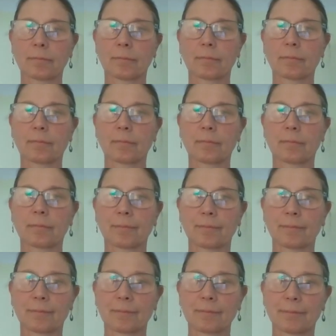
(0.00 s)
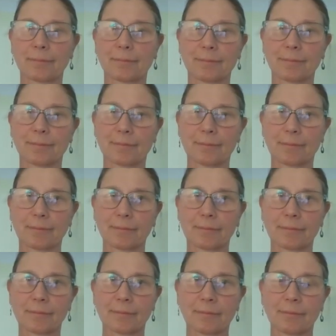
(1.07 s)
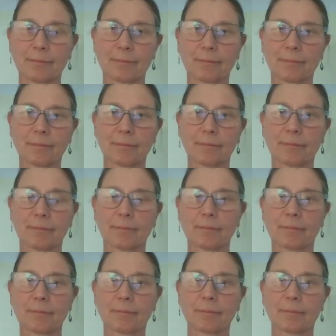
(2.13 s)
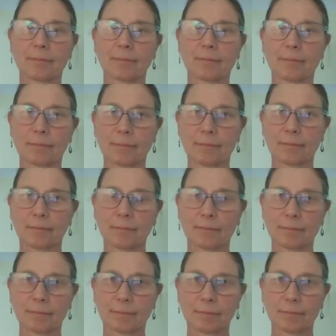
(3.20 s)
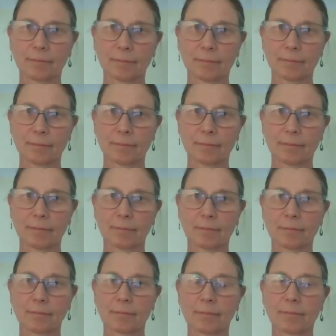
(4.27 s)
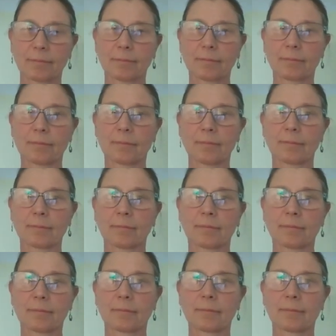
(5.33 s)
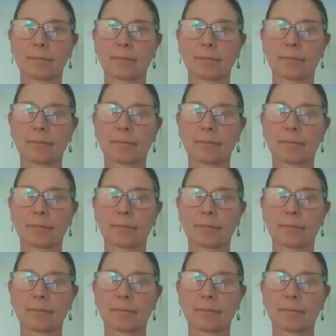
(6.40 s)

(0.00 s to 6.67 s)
(silent)